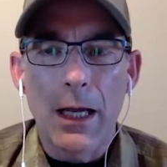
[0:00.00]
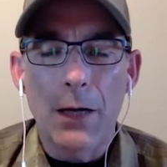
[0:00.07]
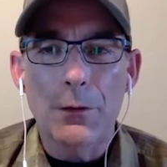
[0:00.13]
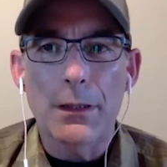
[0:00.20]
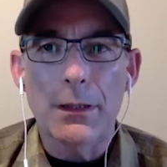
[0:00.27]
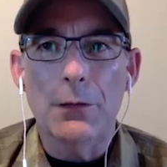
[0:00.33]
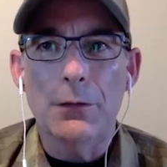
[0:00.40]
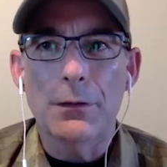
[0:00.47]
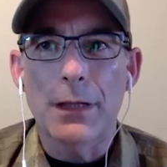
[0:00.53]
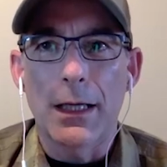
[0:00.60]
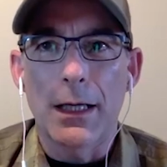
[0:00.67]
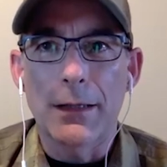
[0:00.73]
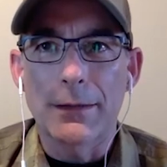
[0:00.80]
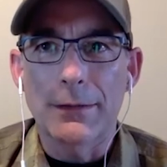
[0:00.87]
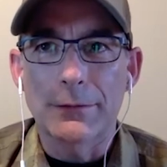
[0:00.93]
I was out,
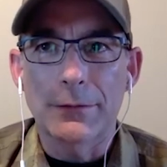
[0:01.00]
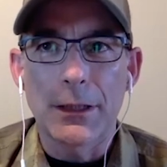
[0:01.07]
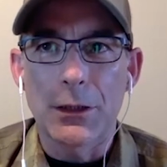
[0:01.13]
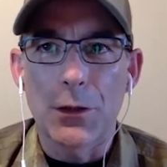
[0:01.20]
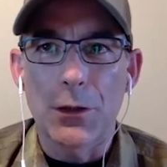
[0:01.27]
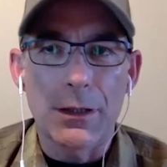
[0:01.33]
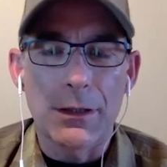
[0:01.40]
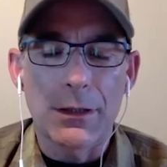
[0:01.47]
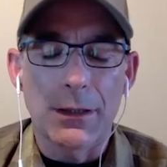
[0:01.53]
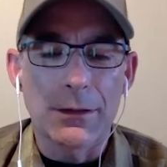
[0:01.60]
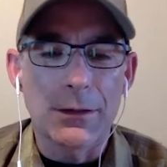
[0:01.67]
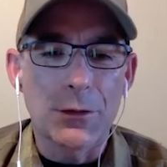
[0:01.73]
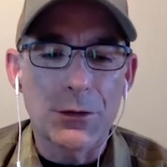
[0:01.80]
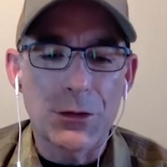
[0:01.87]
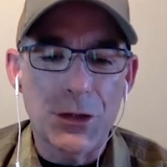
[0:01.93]

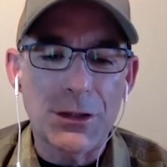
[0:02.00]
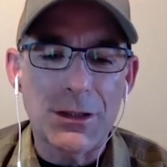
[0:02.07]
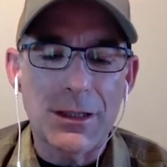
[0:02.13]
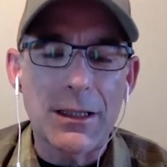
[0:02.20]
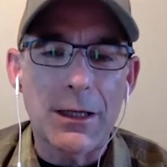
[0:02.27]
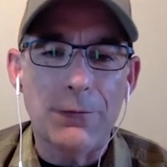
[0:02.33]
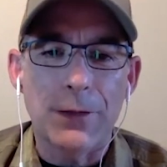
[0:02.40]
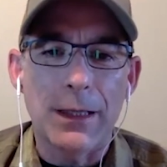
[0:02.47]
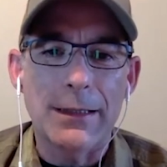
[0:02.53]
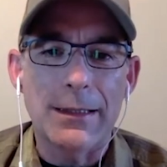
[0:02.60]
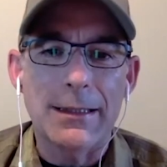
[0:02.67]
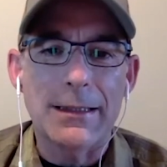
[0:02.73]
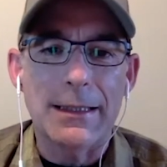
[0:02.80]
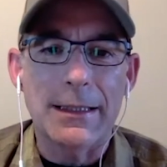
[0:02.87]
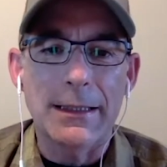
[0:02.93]
there's just enough light
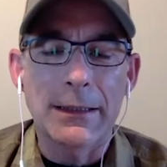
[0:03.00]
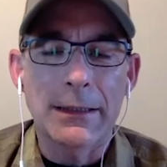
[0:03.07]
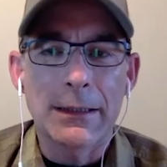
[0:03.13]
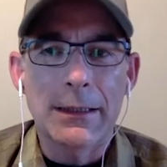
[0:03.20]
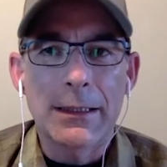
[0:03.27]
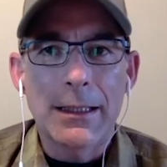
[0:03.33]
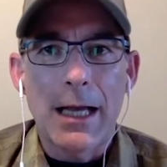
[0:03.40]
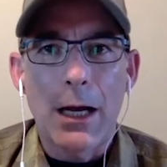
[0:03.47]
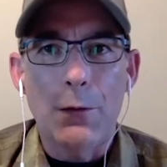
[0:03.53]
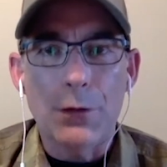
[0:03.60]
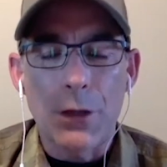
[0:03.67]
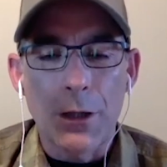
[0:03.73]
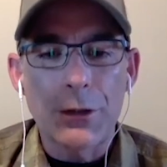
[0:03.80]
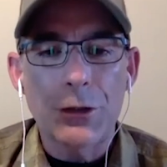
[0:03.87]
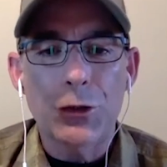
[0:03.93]
to see. I
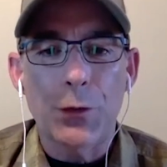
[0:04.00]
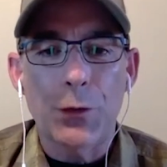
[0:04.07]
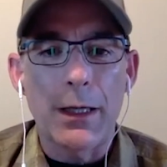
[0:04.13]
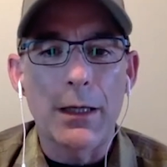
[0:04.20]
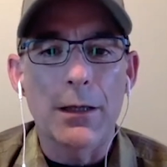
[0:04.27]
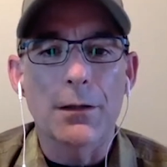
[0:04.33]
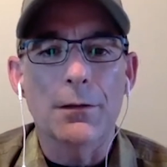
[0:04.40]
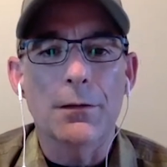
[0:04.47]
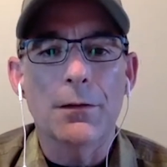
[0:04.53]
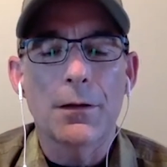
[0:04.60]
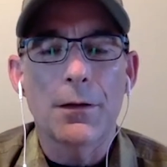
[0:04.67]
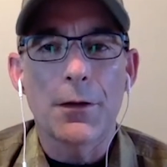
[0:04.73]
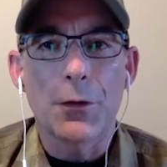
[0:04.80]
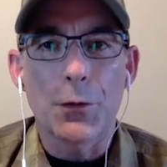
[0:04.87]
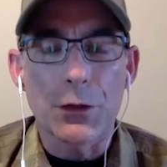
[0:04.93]
was on a trail.
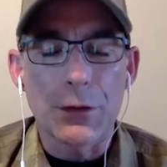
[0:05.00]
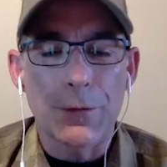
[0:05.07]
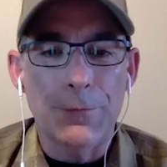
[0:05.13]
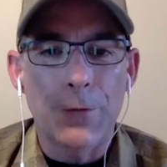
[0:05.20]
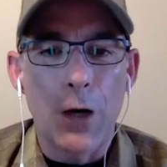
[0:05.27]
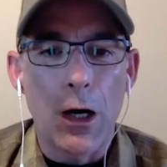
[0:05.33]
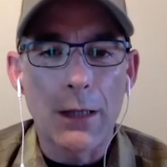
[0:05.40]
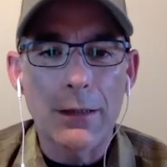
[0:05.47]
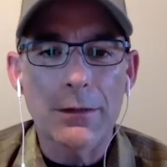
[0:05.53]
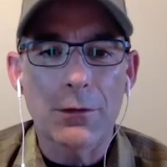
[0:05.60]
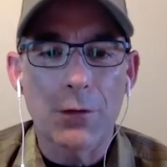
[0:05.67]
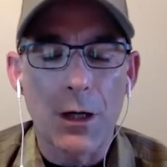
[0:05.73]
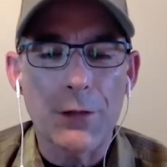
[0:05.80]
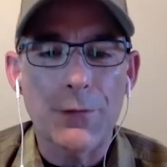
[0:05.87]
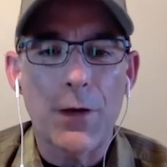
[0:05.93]
There was a
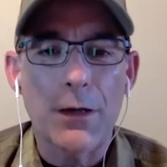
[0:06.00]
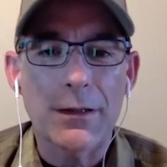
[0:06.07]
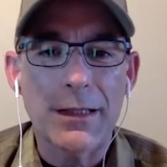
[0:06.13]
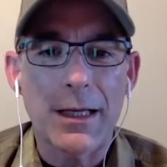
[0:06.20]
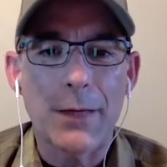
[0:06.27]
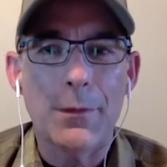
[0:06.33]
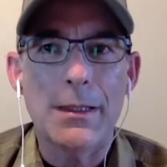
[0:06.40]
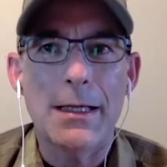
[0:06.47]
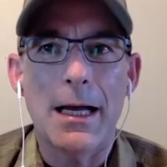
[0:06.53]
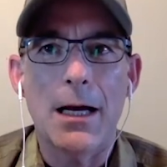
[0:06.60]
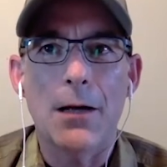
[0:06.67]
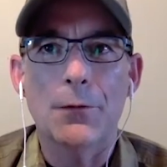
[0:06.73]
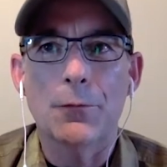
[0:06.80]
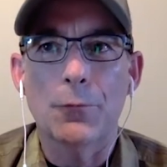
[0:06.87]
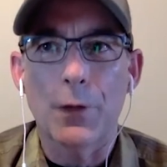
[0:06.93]
cross fox coming
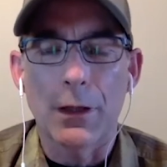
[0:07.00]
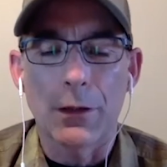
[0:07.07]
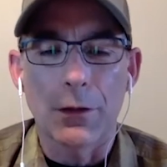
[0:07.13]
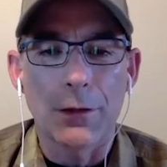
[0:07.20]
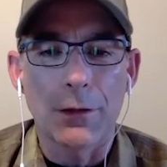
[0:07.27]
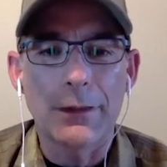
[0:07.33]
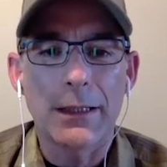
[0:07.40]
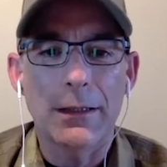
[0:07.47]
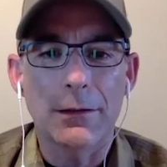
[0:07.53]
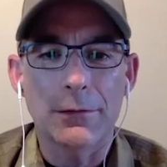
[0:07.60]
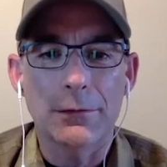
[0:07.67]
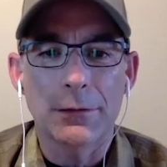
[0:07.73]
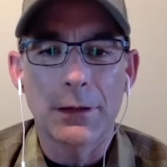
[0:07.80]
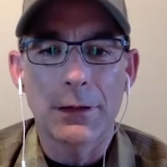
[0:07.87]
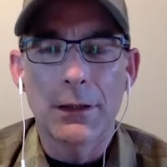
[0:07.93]
down with a long
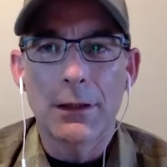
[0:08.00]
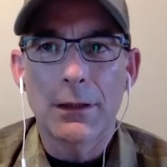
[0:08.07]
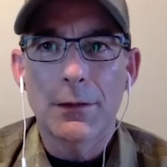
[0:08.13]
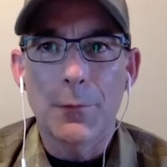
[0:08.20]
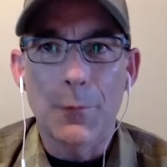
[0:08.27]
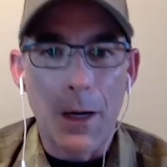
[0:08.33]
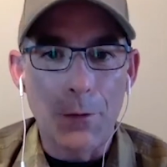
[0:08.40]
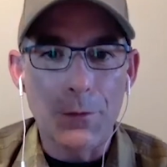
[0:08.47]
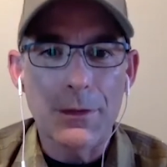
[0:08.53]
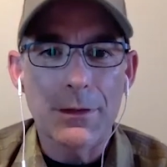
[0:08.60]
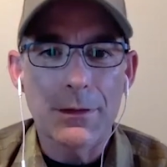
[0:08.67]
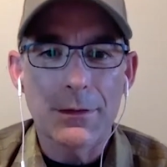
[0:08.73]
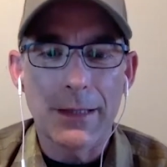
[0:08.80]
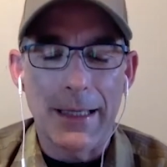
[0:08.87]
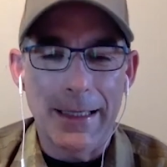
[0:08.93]
tail
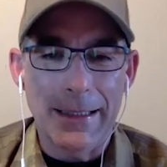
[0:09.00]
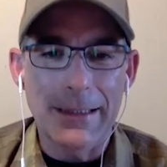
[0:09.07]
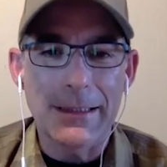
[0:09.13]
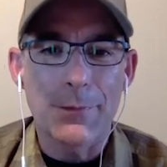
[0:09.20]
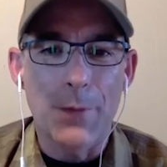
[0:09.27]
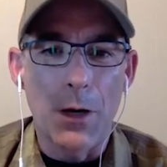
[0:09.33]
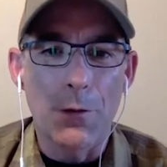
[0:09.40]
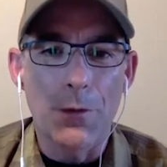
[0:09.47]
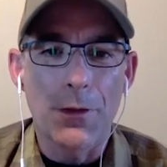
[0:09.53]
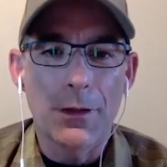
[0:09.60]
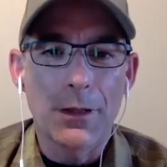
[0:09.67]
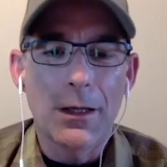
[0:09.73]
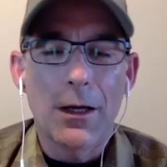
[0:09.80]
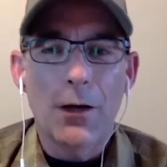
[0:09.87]
mouse in its mouth.